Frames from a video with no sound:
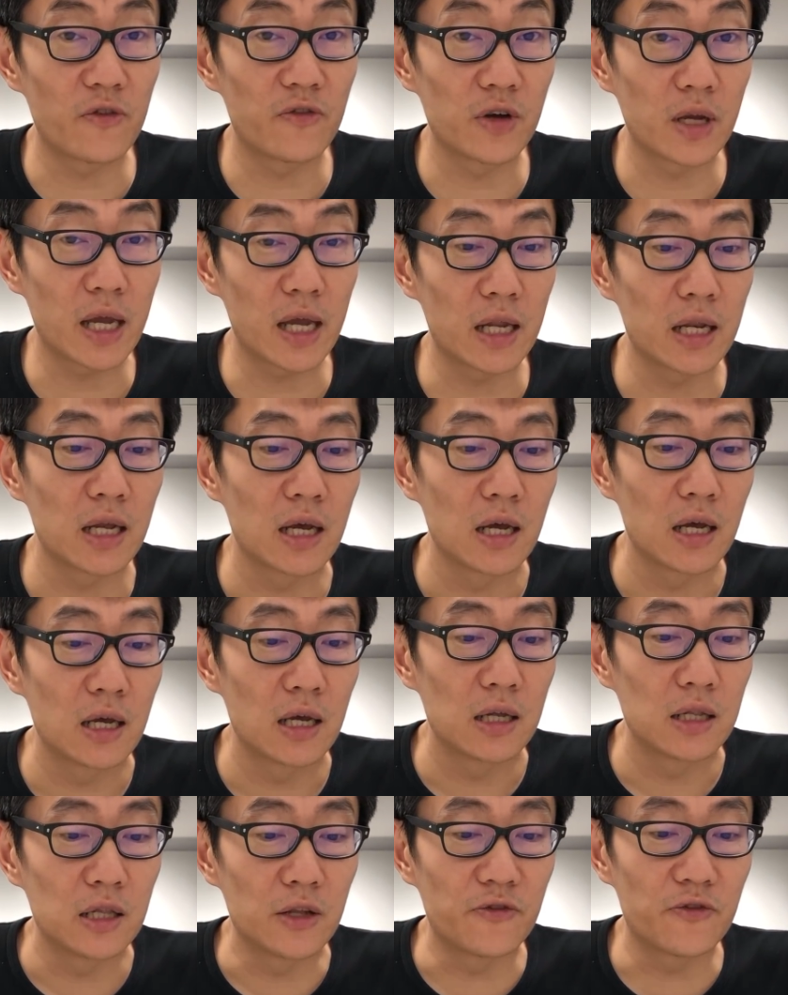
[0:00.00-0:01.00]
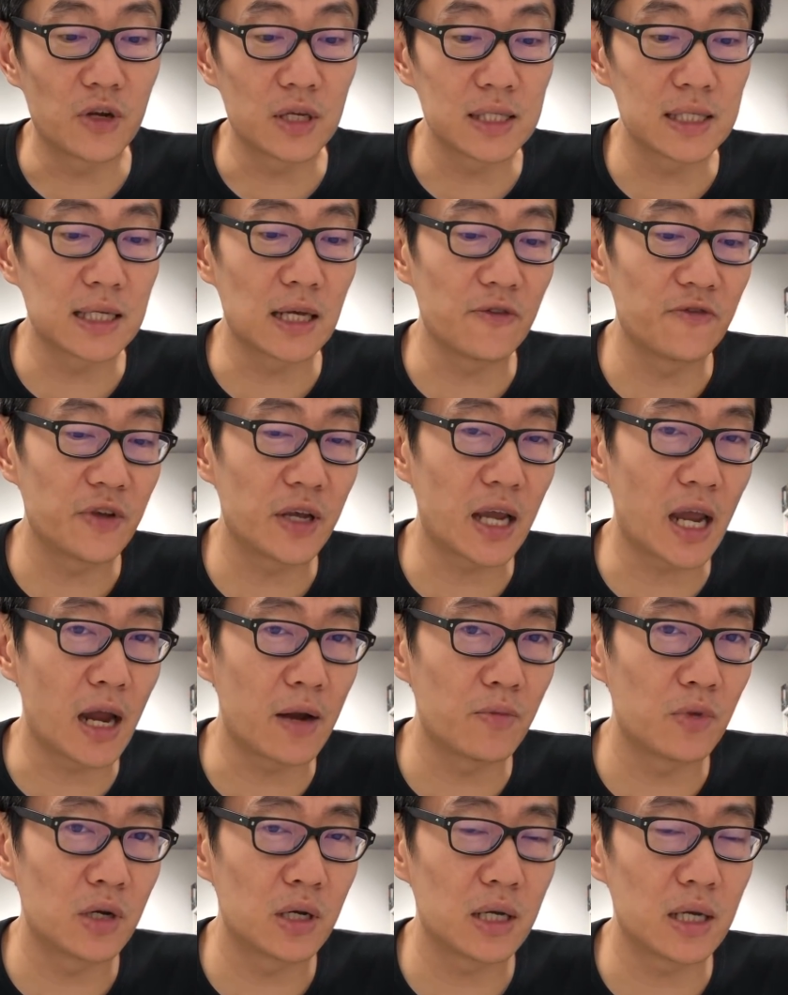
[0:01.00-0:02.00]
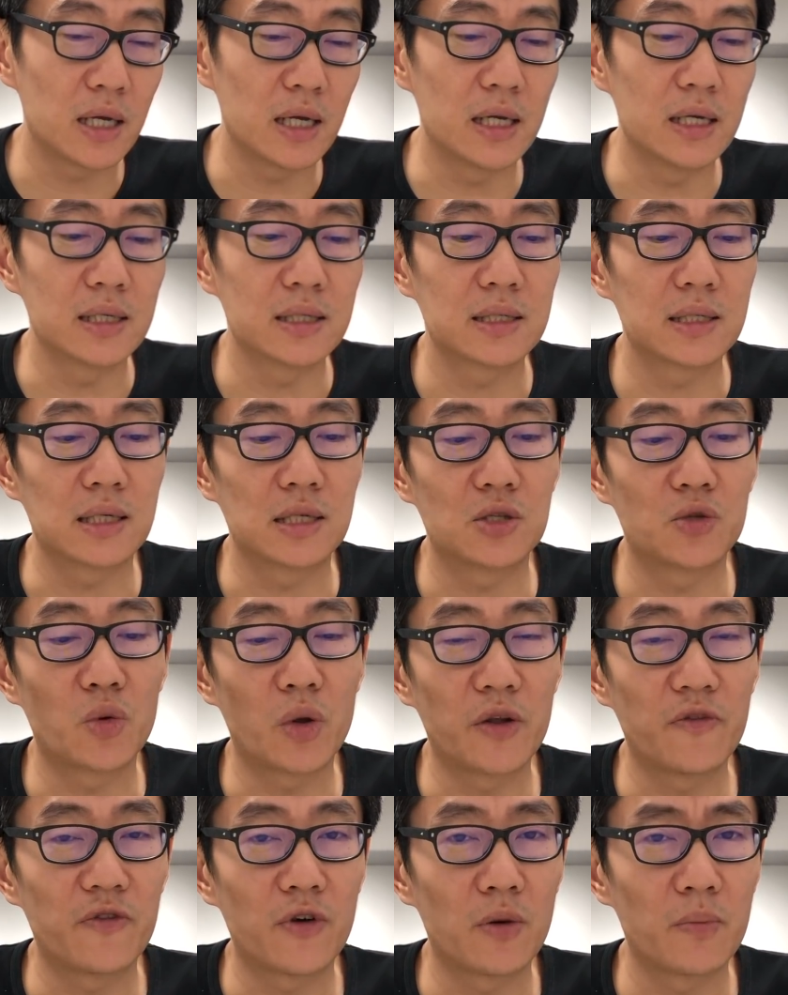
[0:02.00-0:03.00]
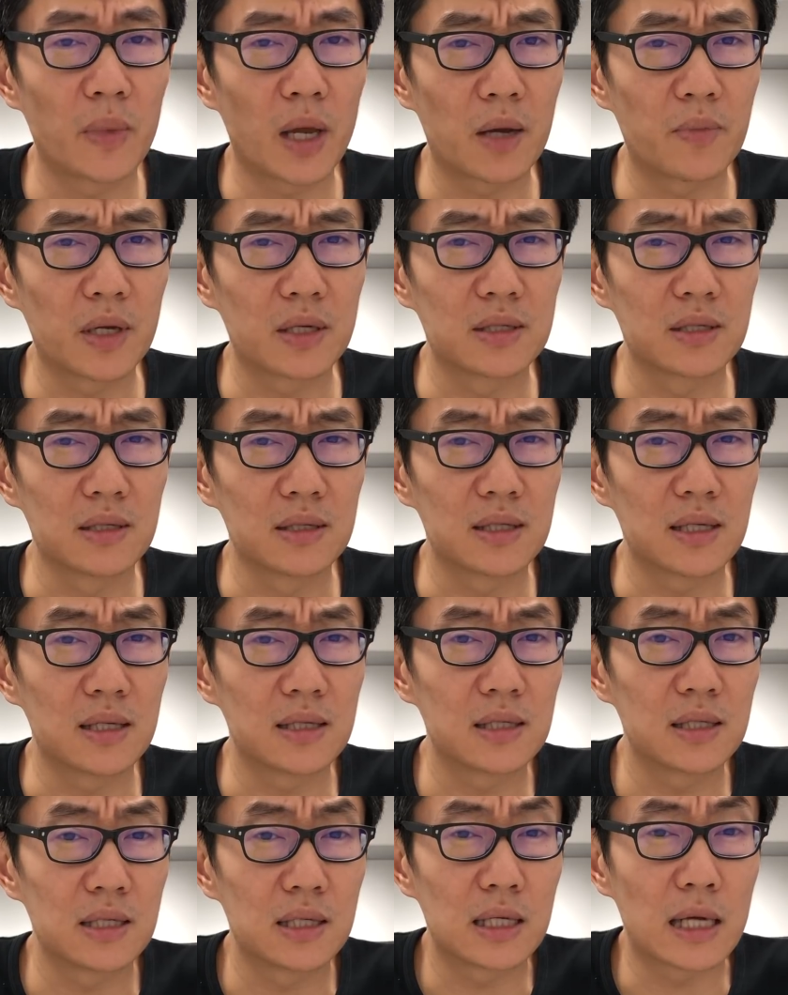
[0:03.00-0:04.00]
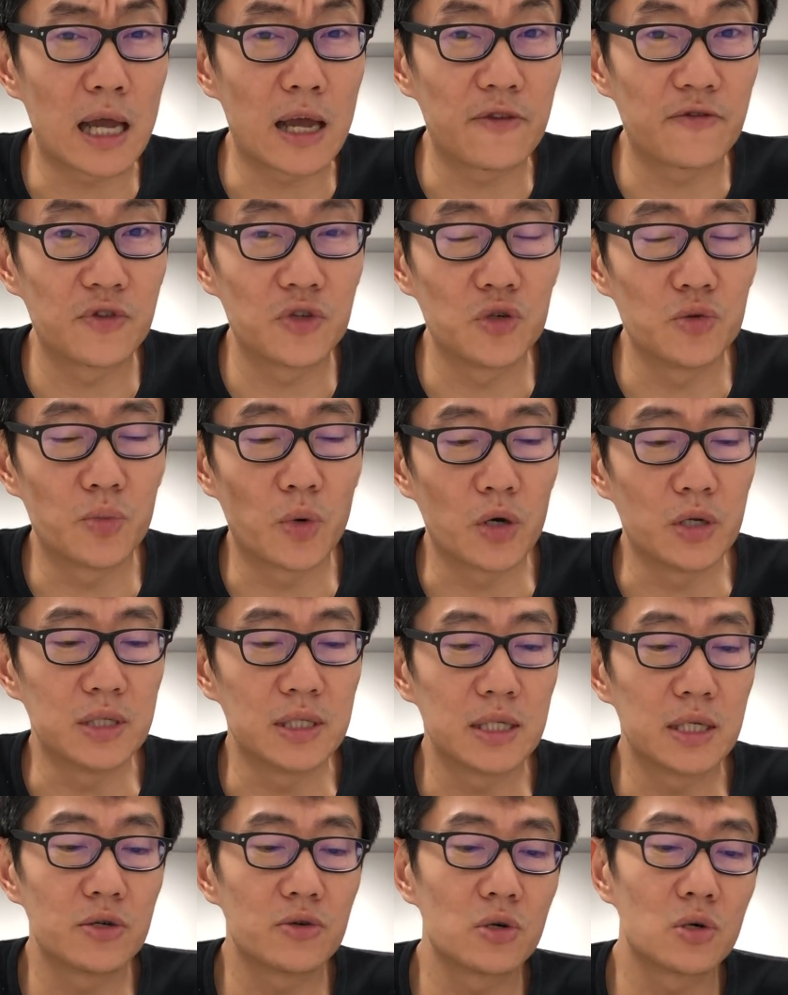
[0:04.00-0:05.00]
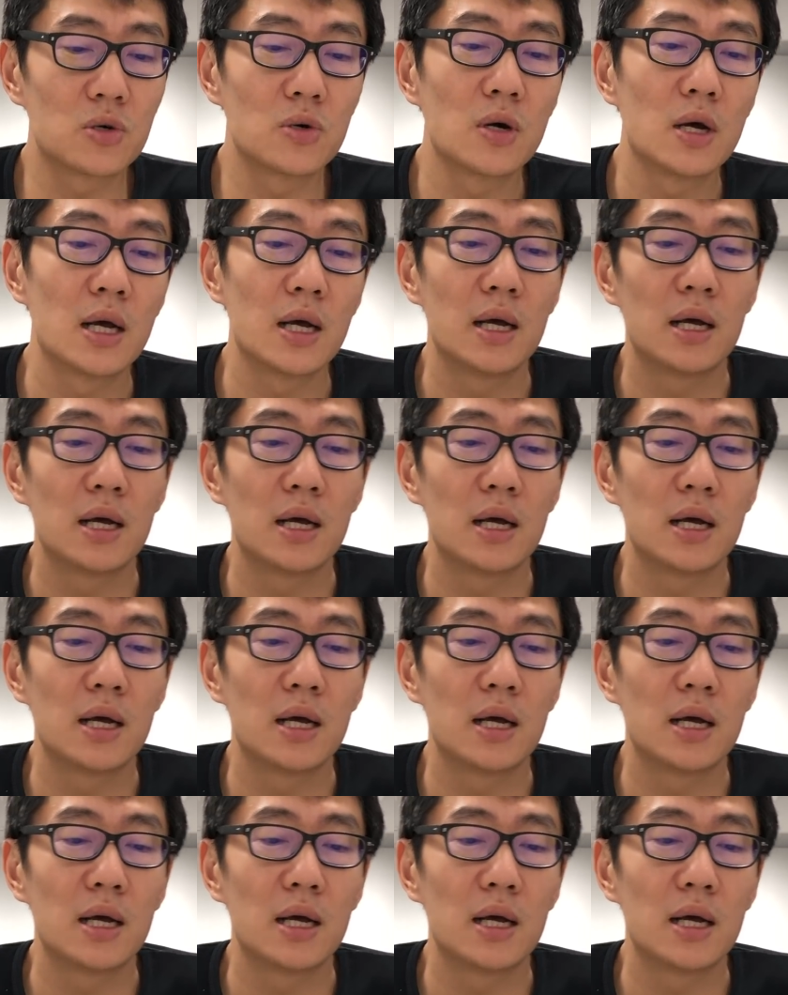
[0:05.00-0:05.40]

I forget, the front selfie camera is a 24 megapixel sensor f2.0,